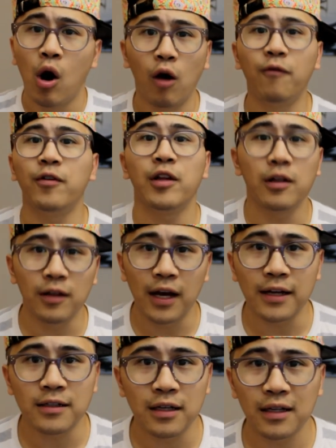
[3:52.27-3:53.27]
Hopefully you
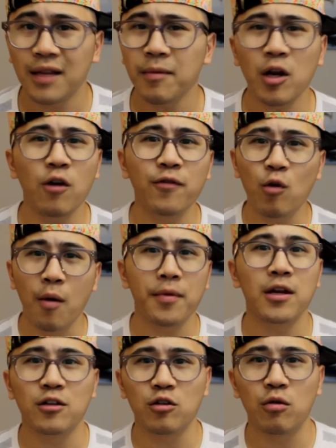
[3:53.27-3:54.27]
liked it. Let me know if you want
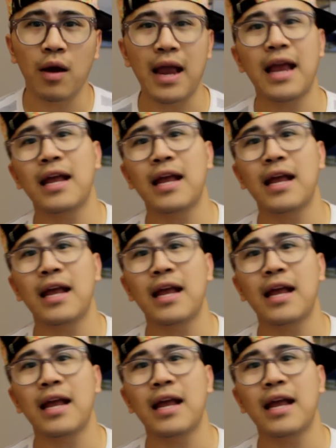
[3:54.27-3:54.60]
me to do